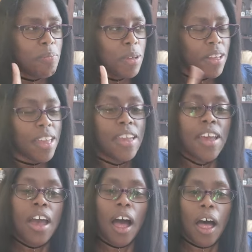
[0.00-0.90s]
but
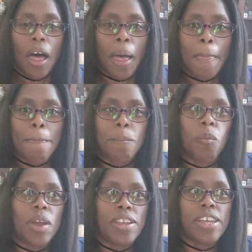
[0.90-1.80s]
um,
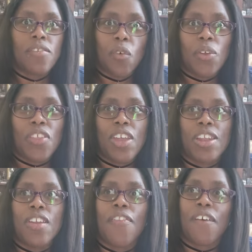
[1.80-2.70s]
when Evil
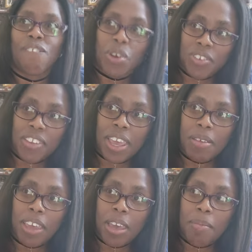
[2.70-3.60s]
Within, the first
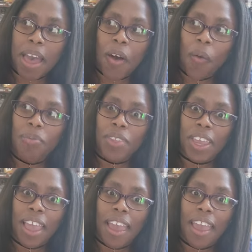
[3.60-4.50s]
game came out,
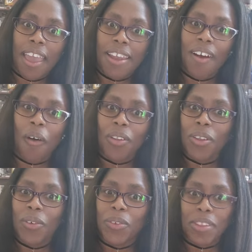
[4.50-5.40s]
they had all
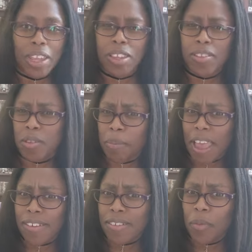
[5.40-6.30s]
those, like,
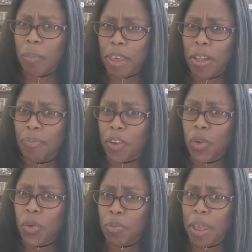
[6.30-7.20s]
Sebastian would pick up the
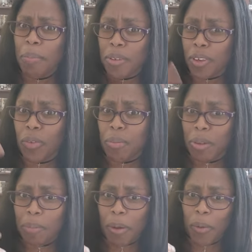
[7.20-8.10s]
newspaper, the
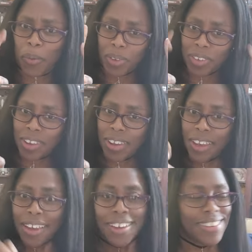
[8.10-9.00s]
Crimson Post,
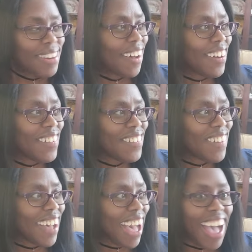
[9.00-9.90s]

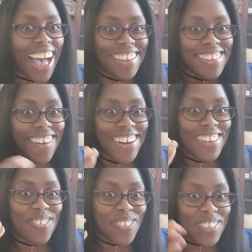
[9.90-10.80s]
so I
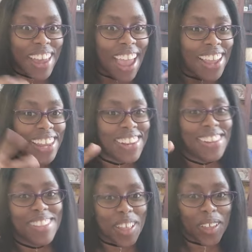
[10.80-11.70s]
started
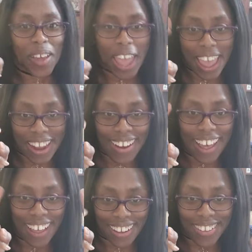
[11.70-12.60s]
taking the
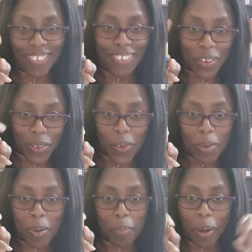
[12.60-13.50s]
headlines on those
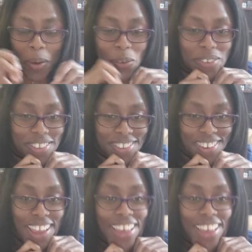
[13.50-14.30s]
Crimson Posts